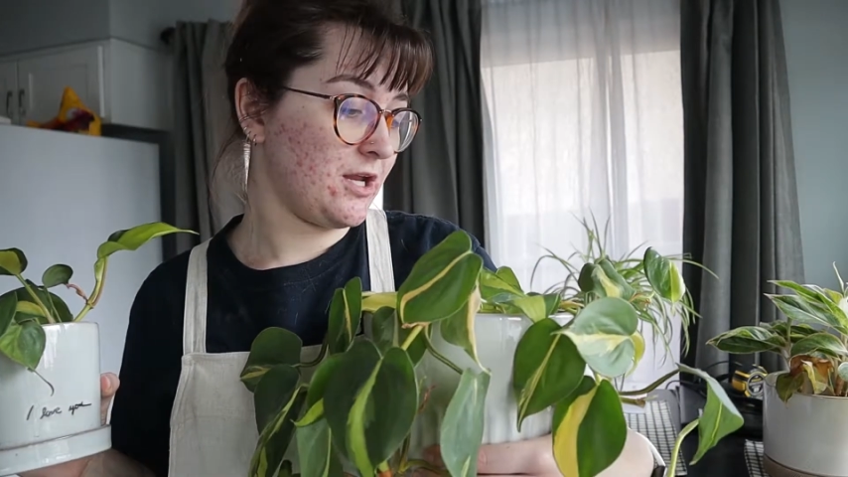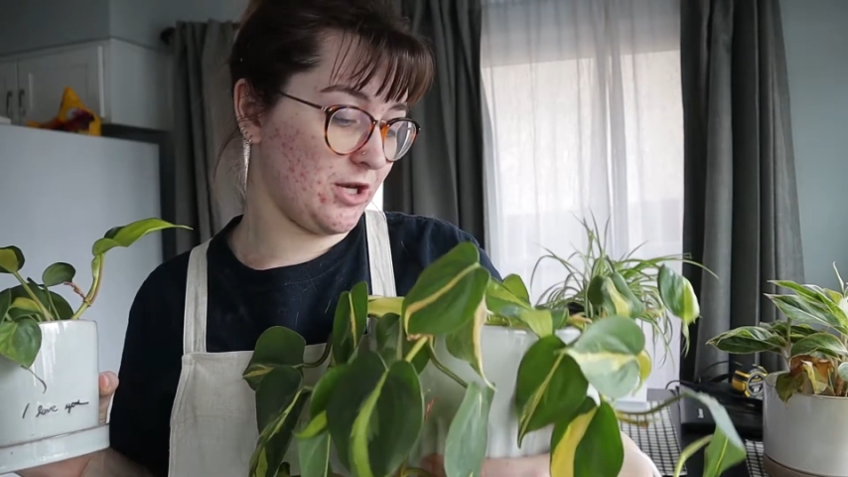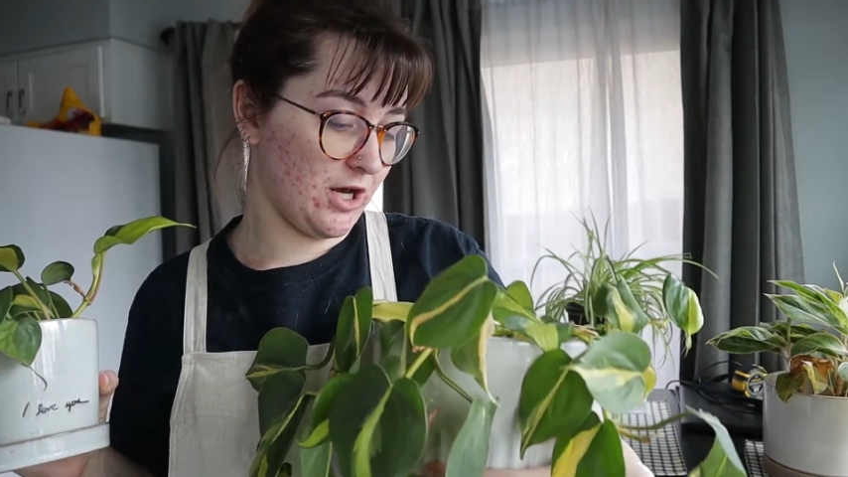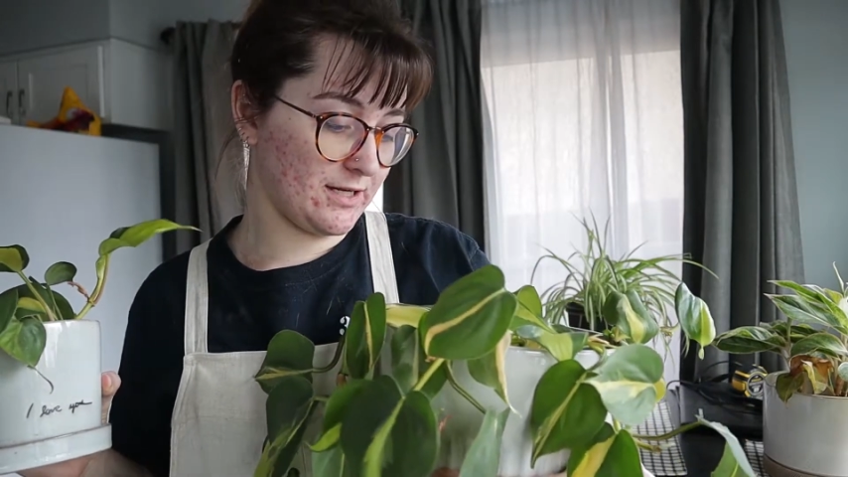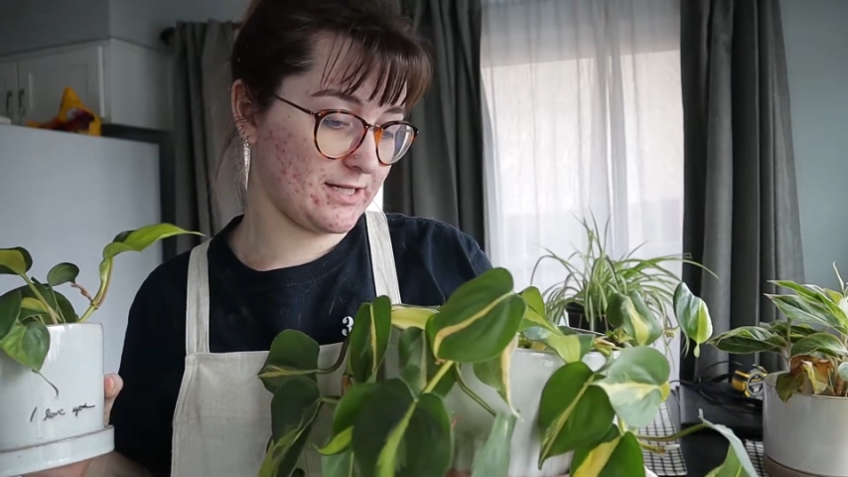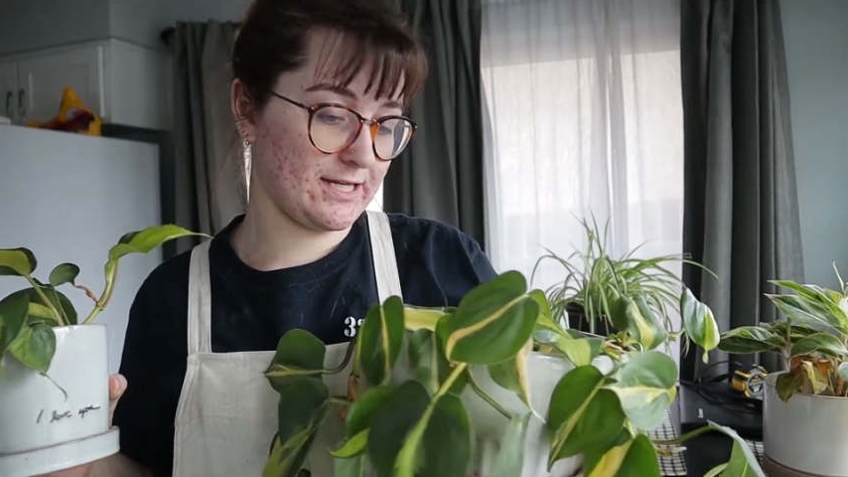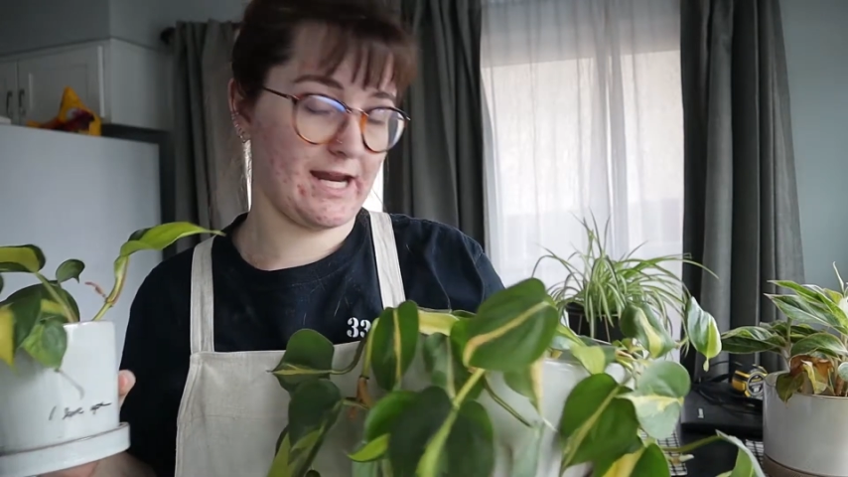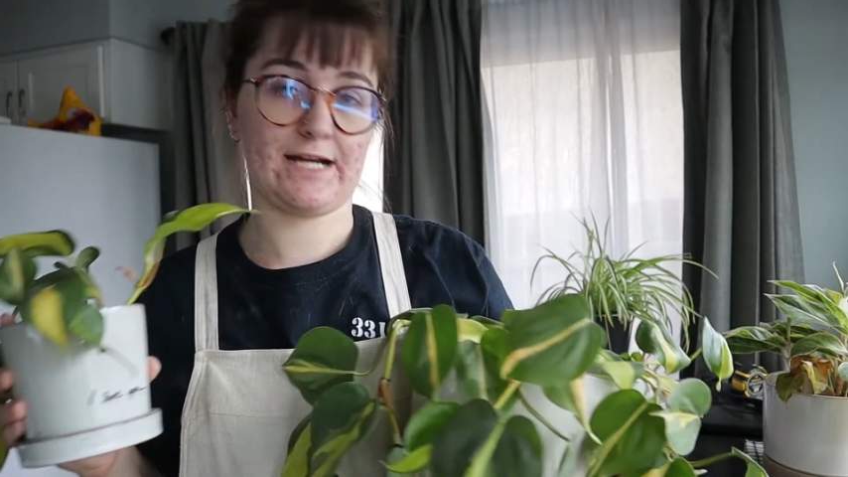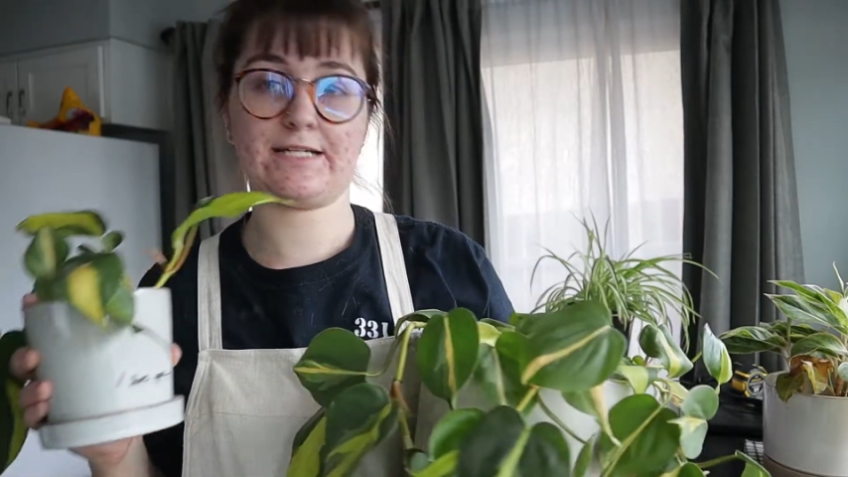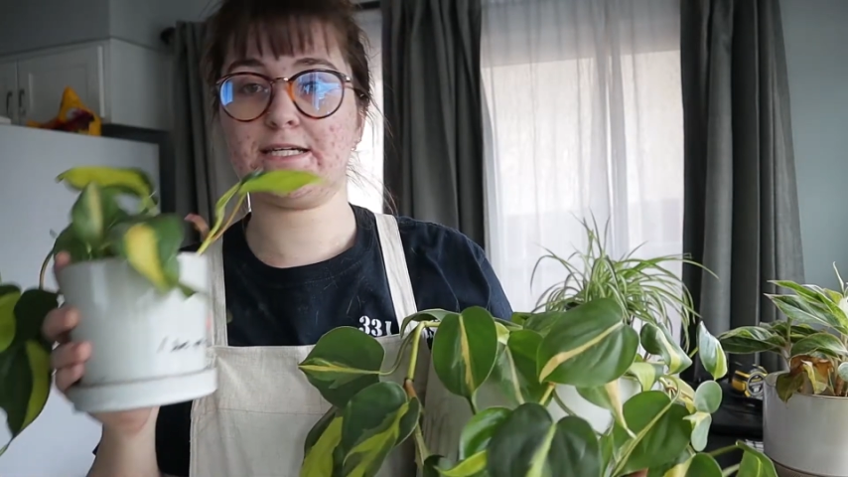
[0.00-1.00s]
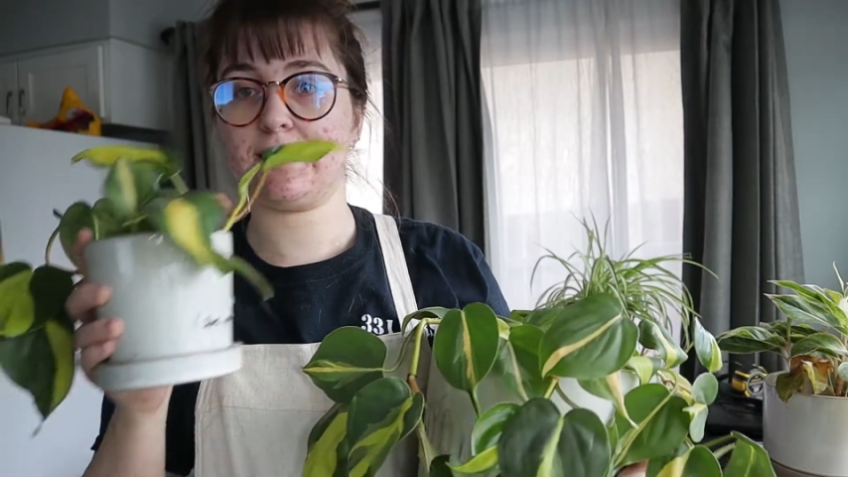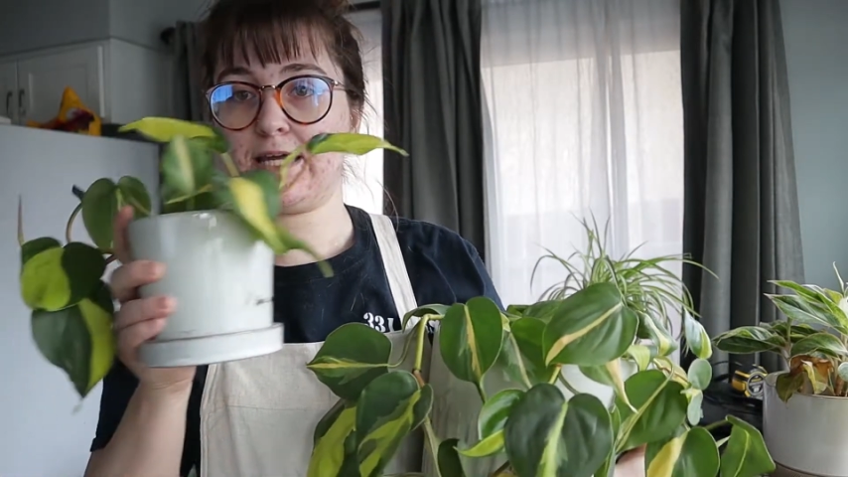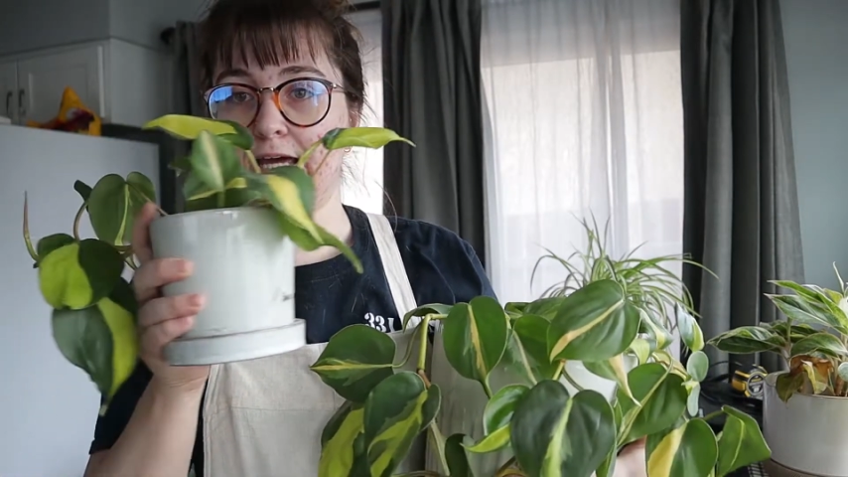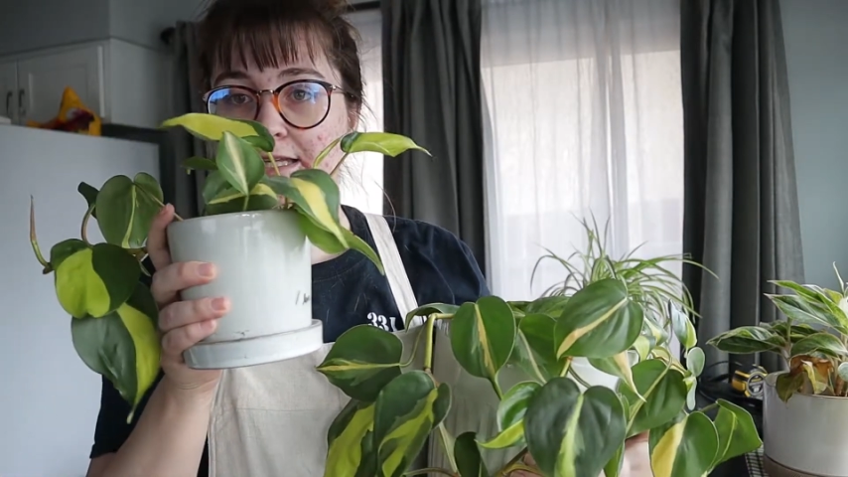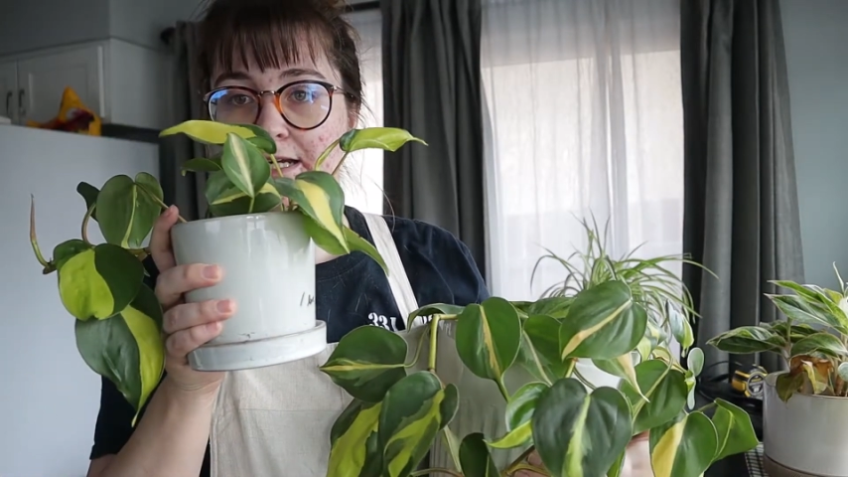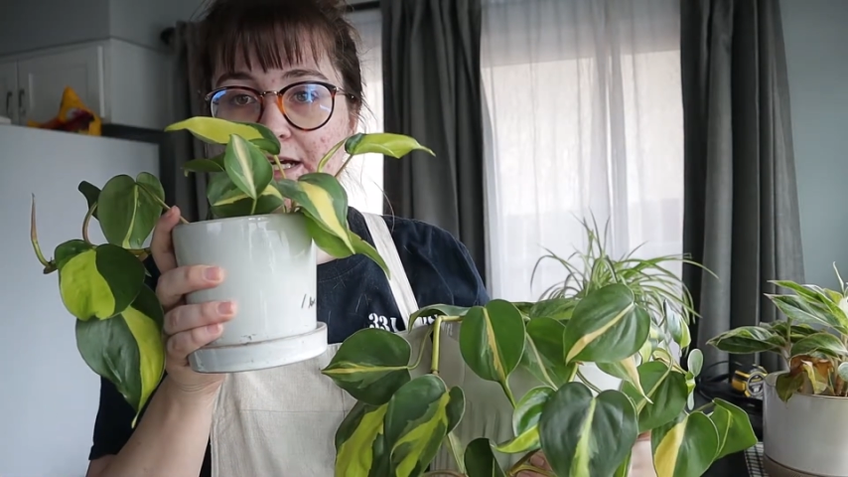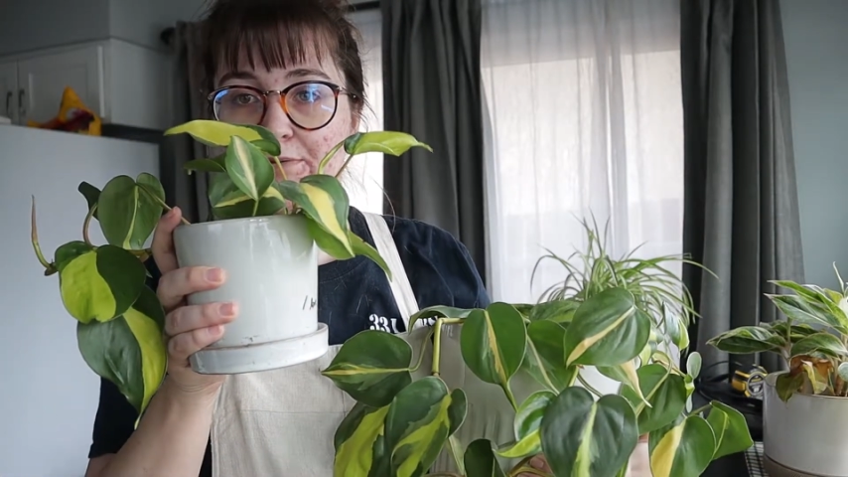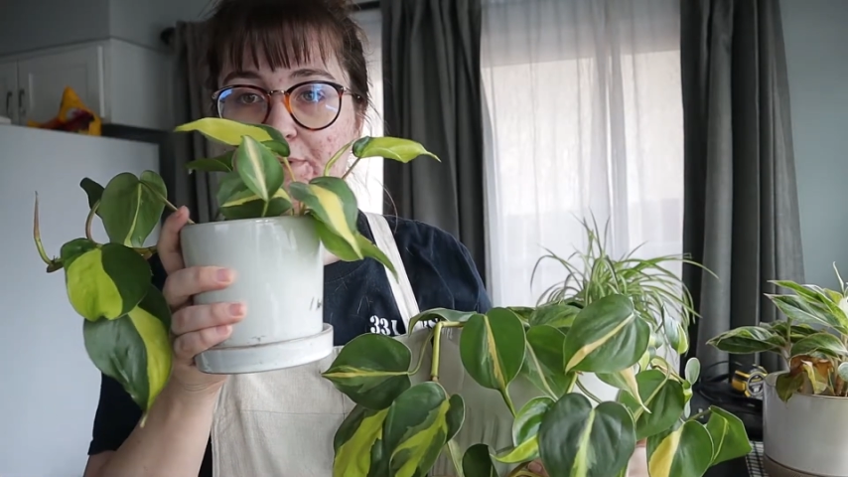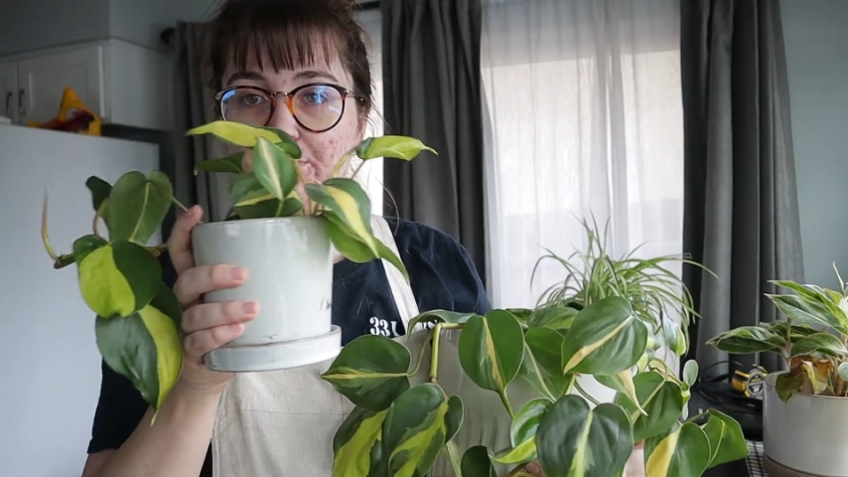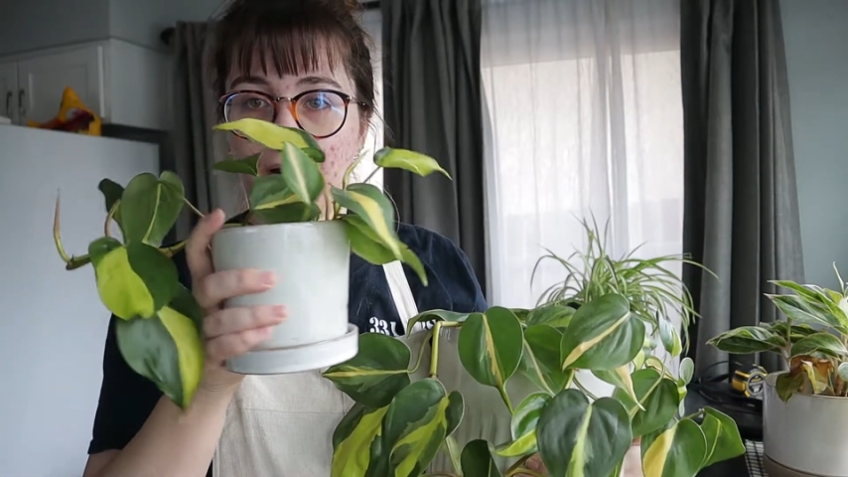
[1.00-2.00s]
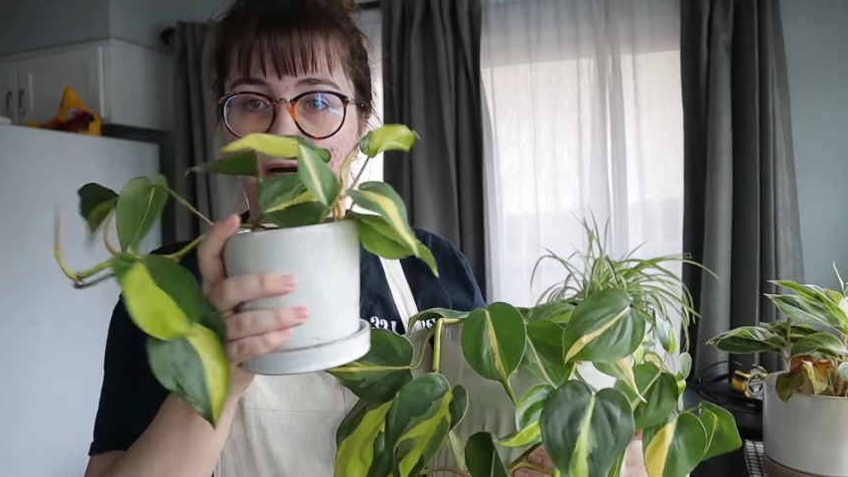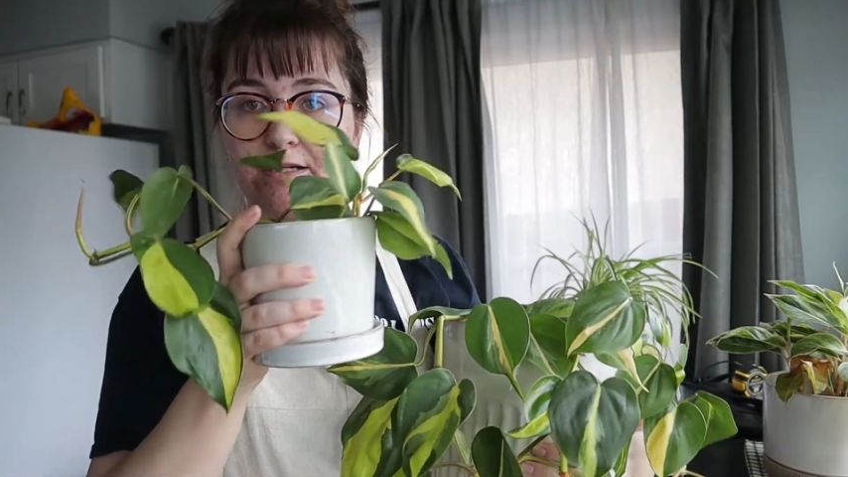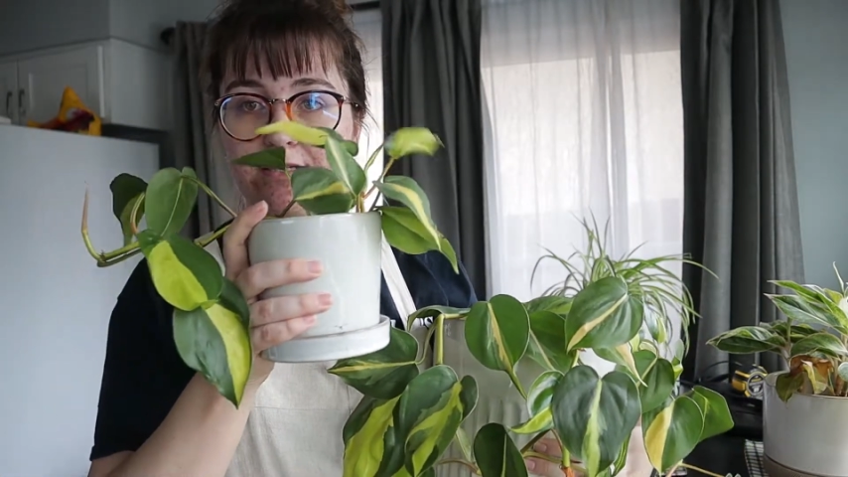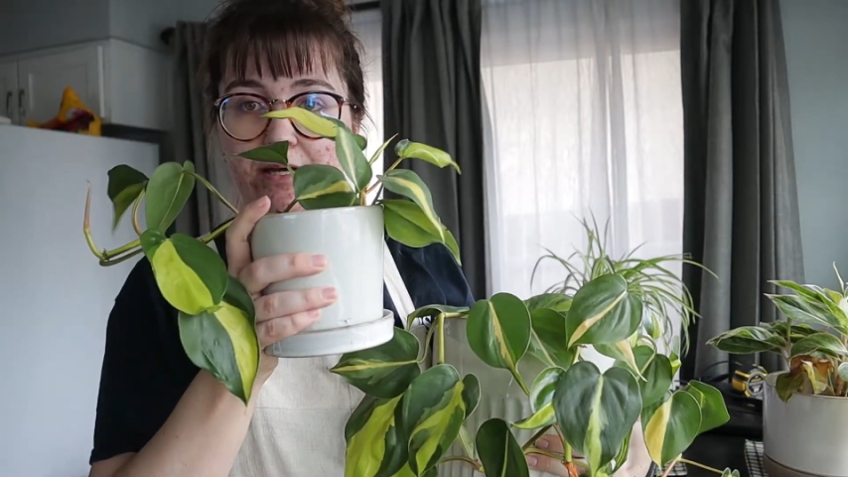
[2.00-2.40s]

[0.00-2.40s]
not connected, and then I repotted